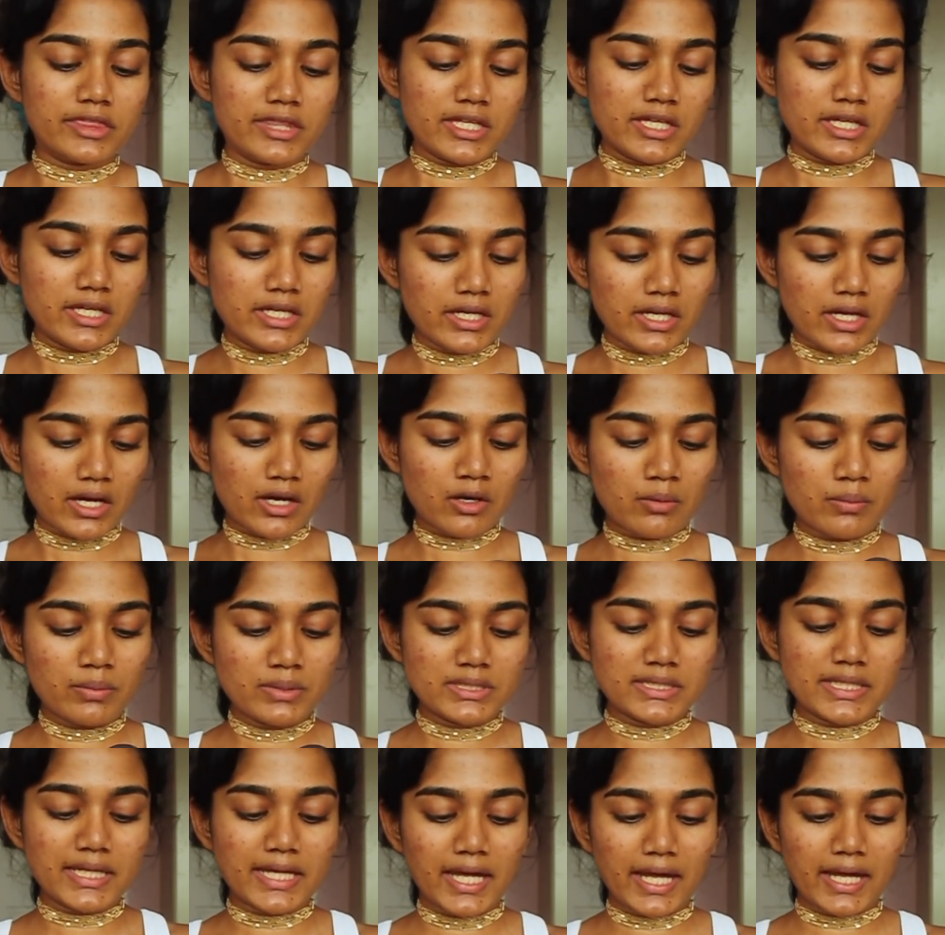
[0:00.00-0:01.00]
the
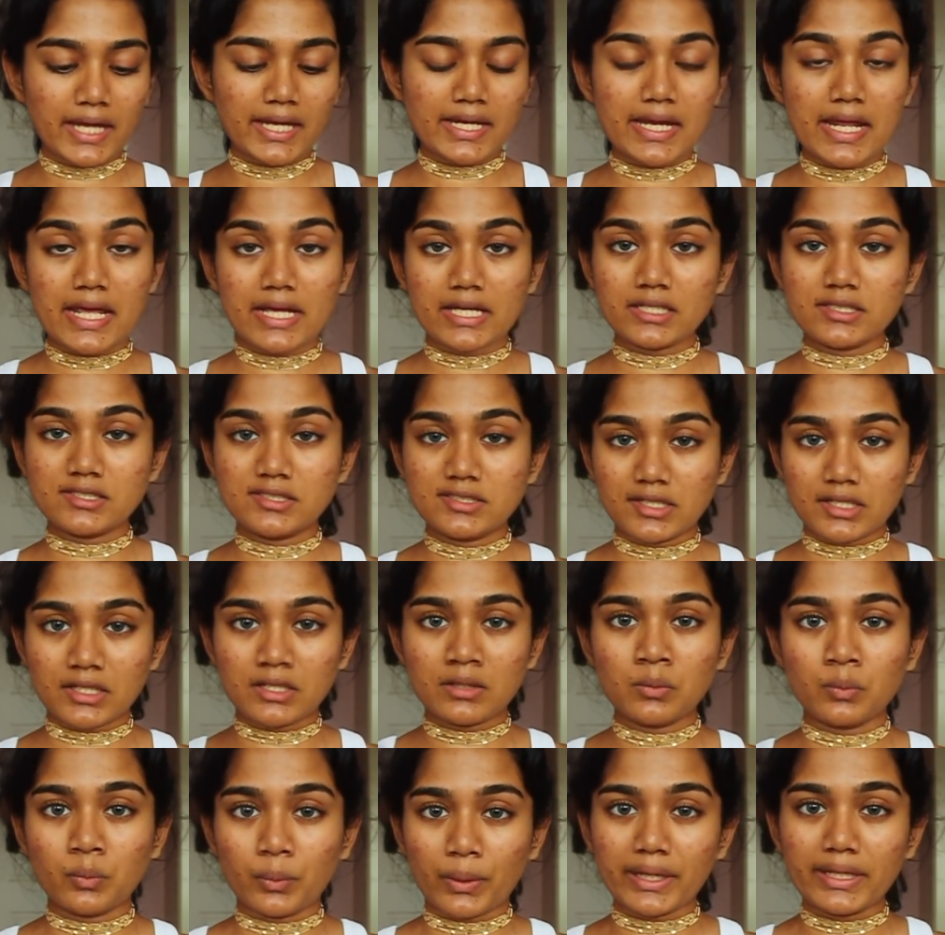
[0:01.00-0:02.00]
Urban Decay Naked
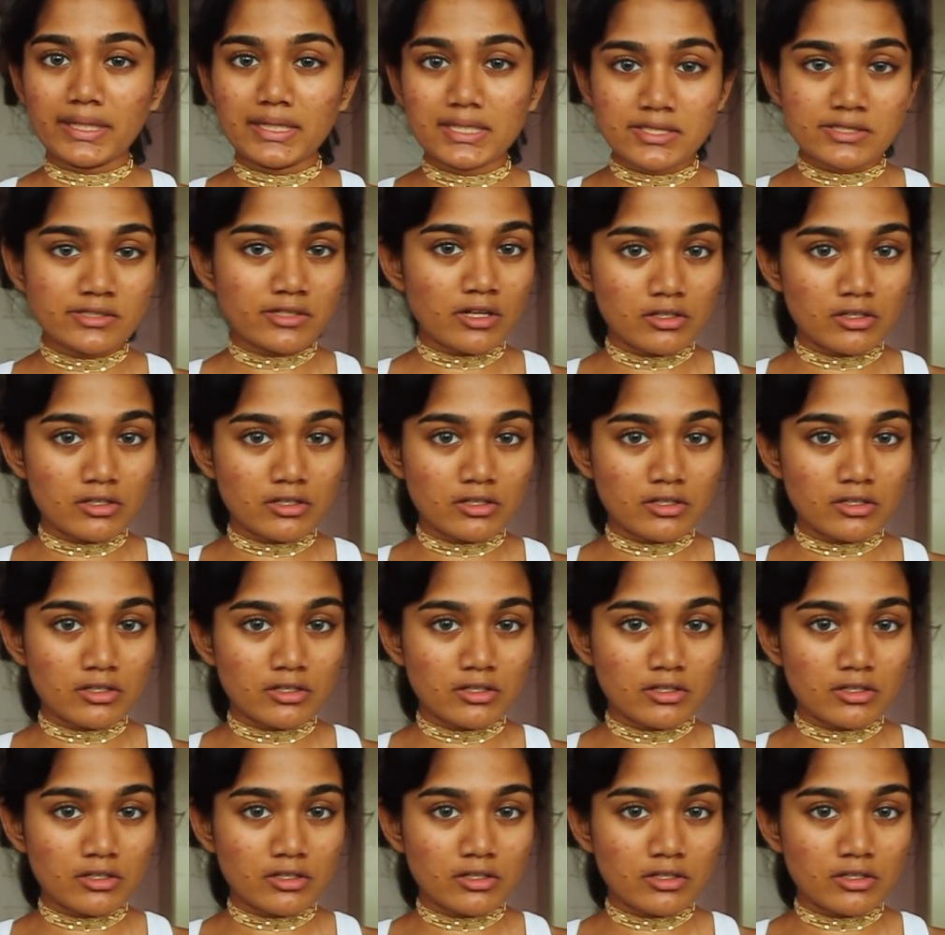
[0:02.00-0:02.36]
Skin Weightless